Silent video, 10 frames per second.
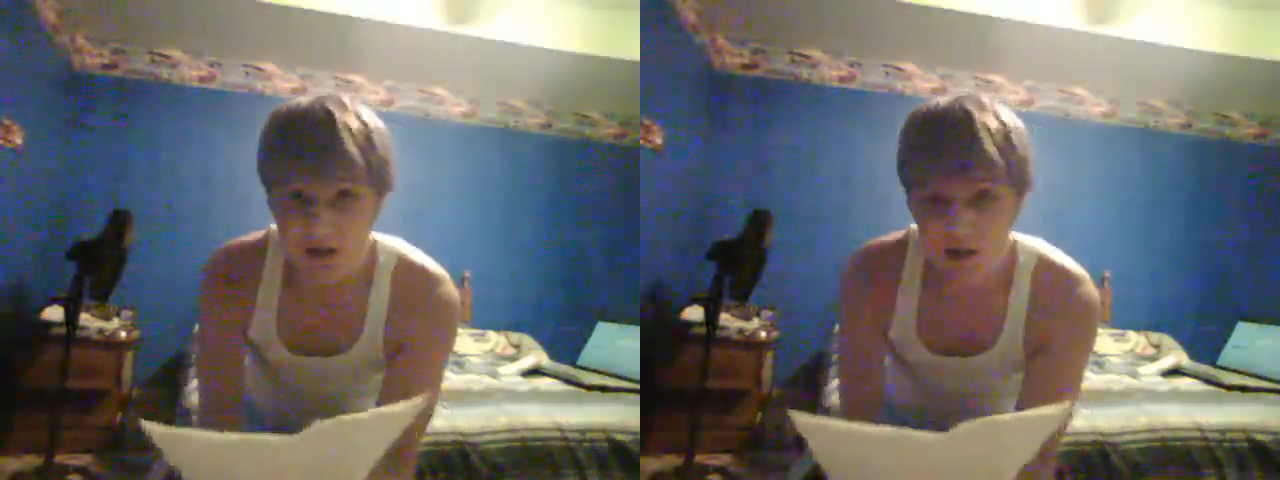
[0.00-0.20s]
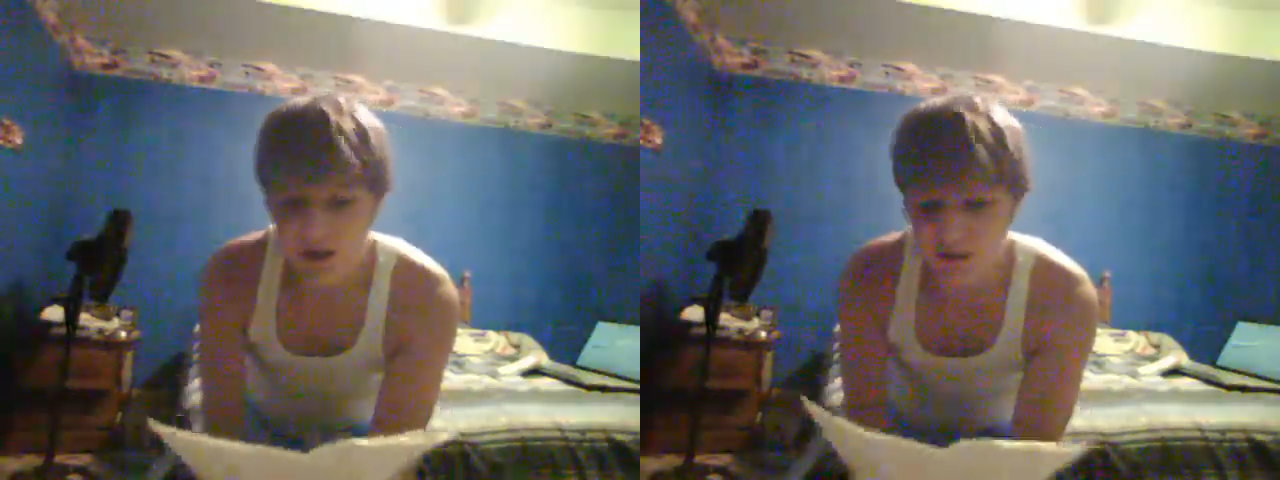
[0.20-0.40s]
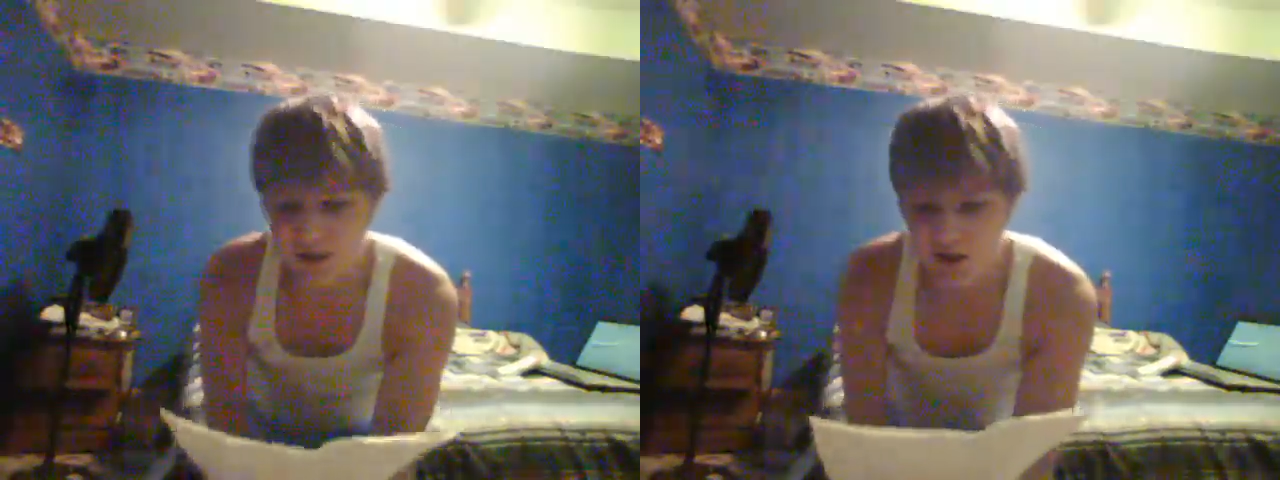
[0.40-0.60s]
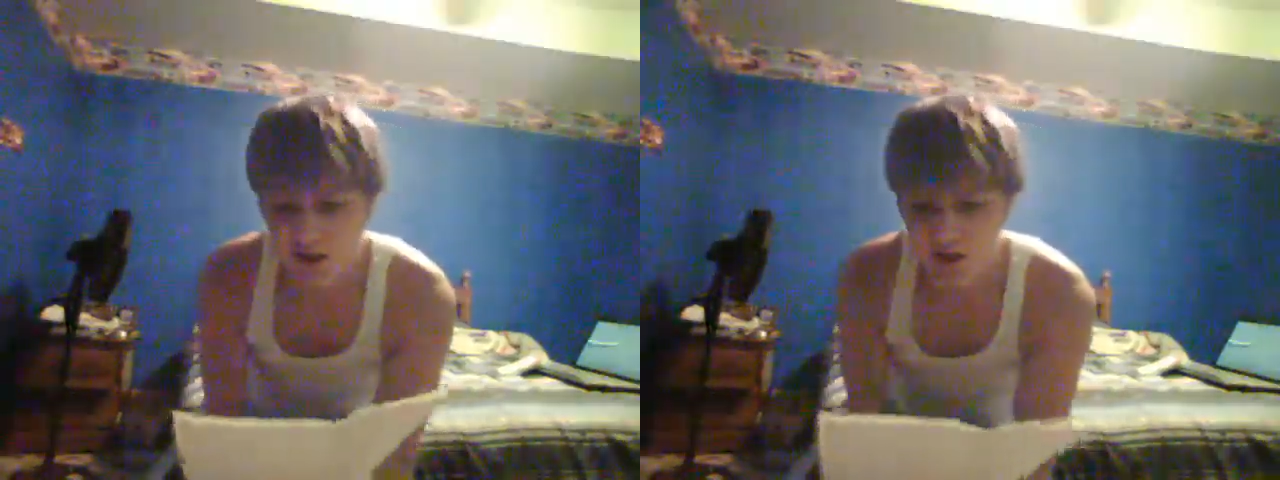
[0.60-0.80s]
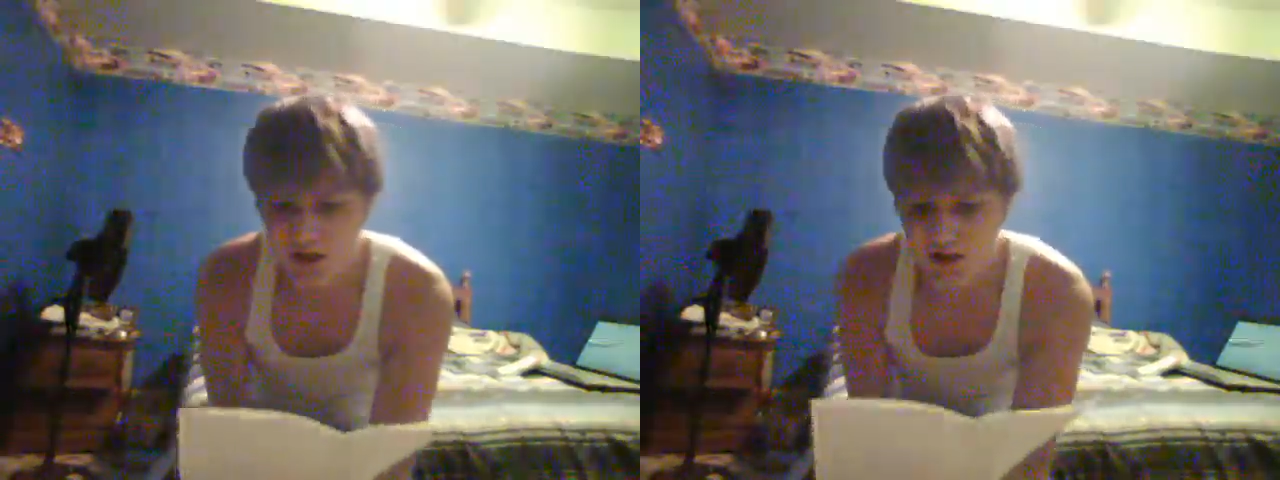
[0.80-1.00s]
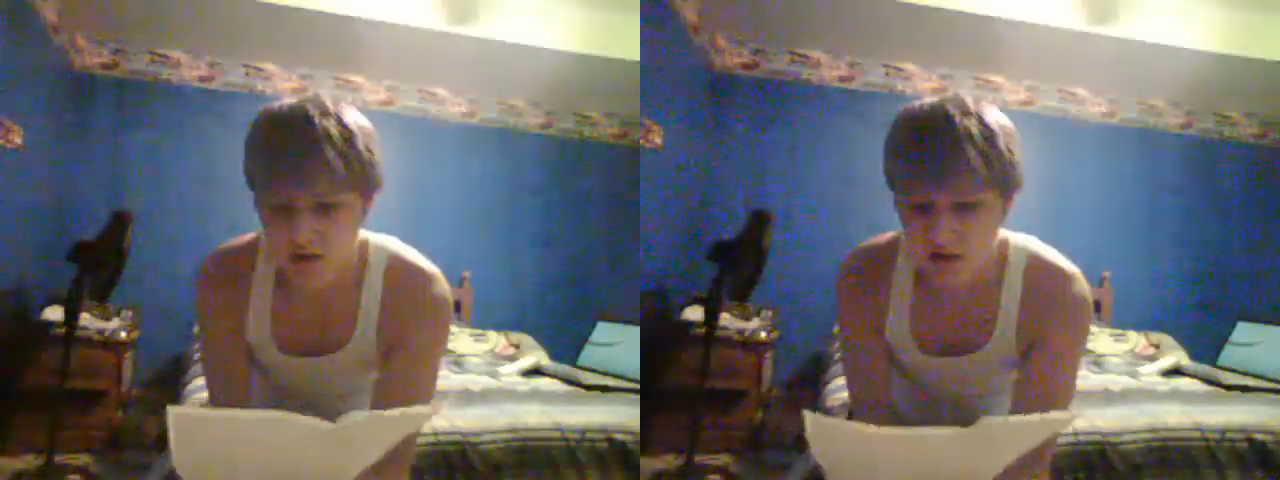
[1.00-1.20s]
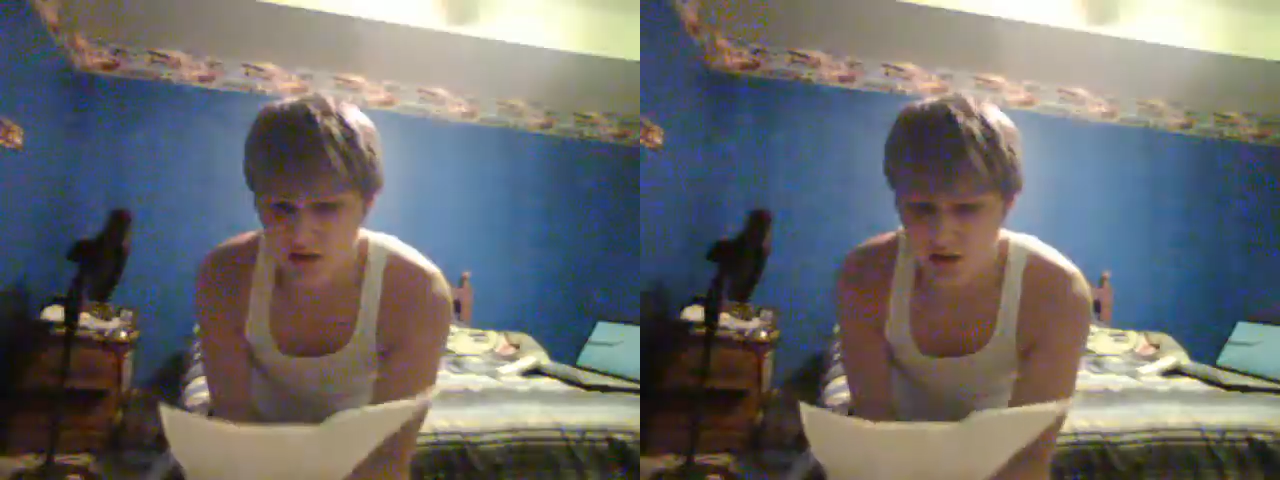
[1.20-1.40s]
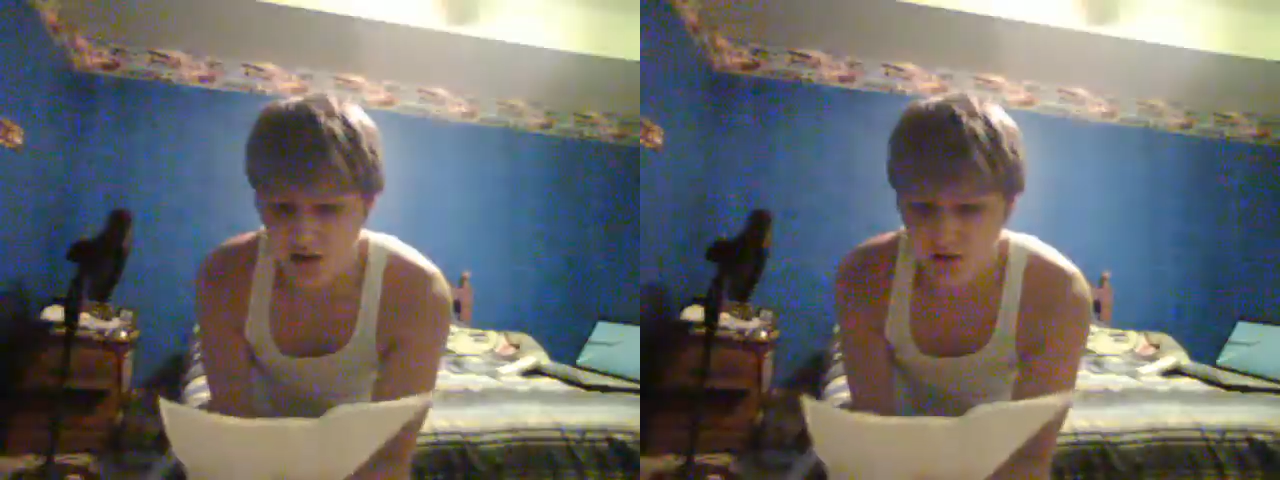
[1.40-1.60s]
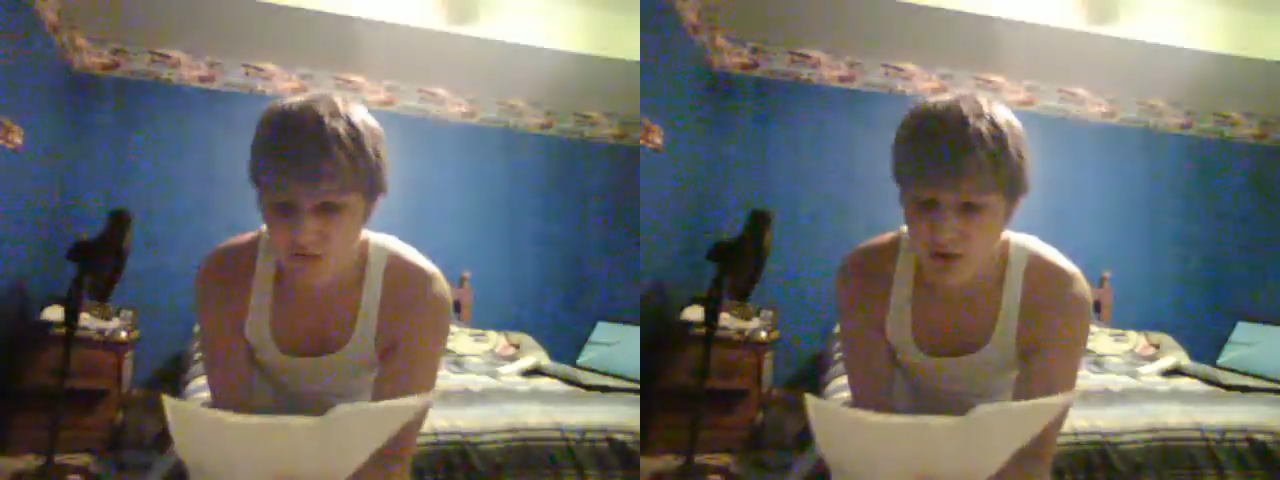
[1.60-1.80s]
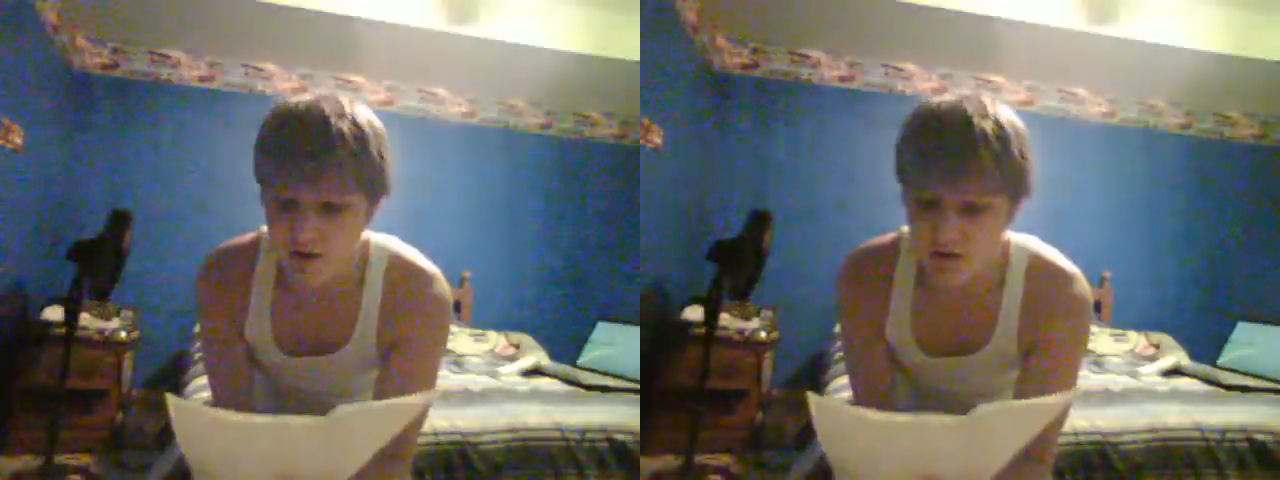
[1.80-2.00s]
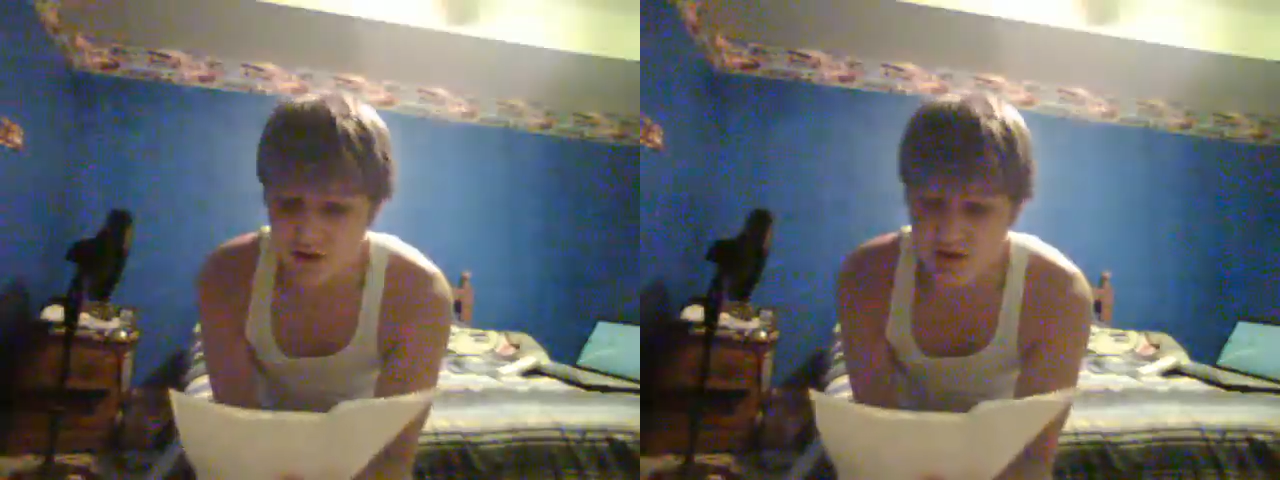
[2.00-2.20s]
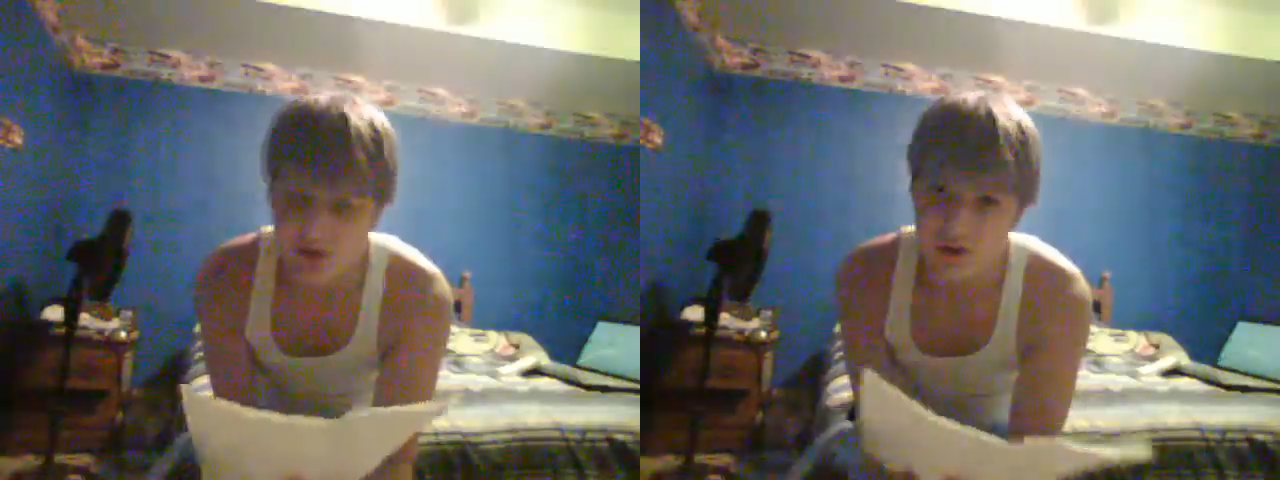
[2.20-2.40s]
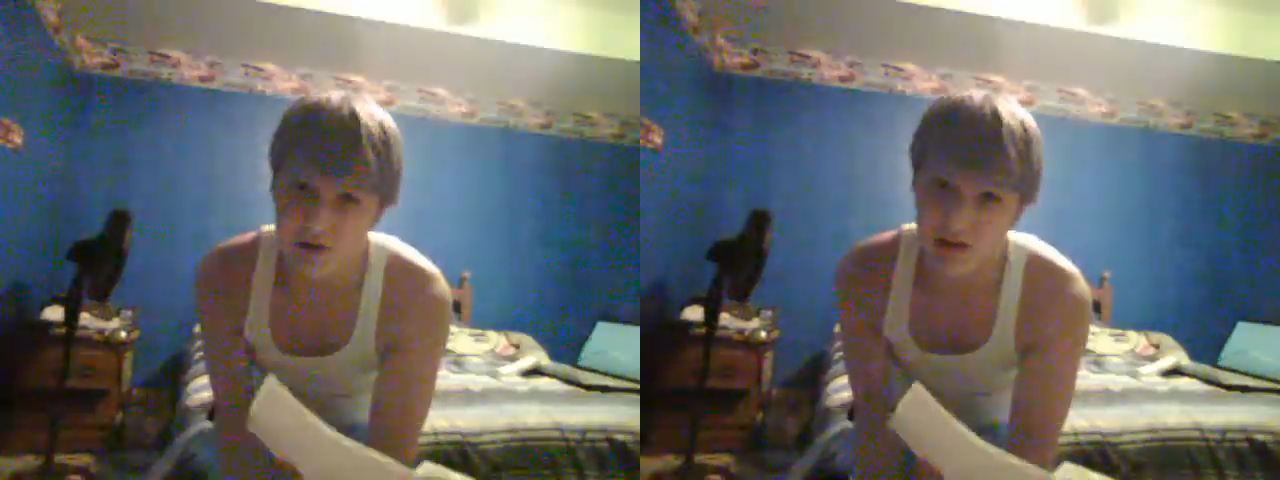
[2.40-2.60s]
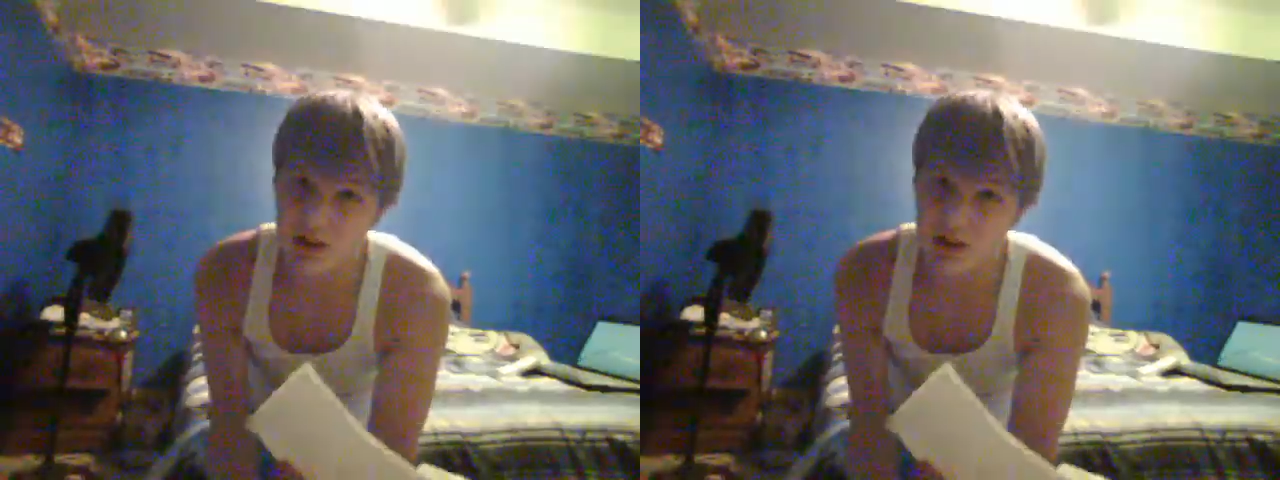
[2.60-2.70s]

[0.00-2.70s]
I didn't get a chance to see their game, but their score,